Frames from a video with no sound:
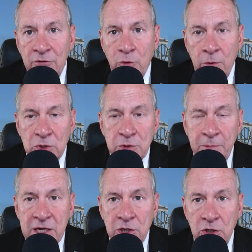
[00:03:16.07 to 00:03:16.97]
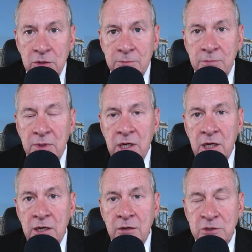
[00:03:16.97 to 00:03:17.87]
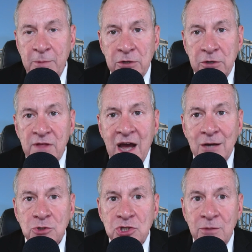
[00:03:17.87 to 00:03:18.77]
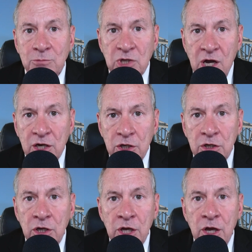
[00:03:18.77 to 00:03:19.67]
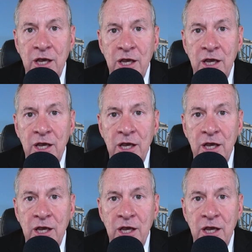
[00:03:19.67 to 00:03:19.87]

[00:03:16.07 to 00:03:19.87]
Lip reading: former Speaker of the House Jim Tucker